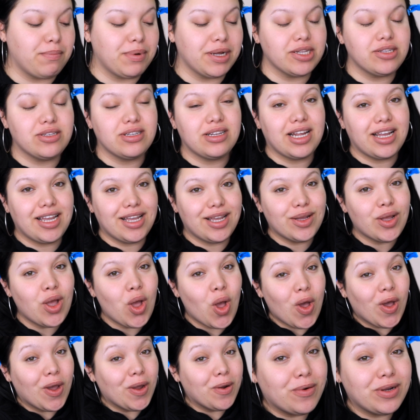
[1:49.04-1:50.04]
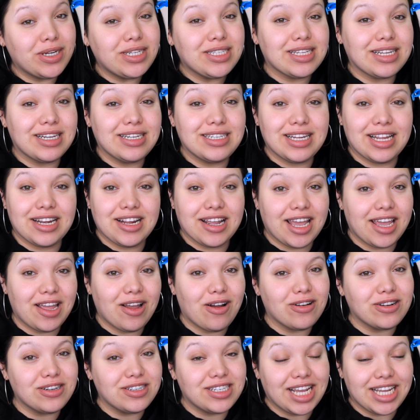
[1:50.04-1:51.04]
But today we're just gonna dedicate
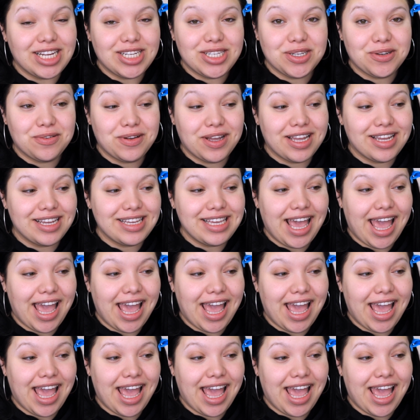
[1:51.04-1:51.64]
our day to it.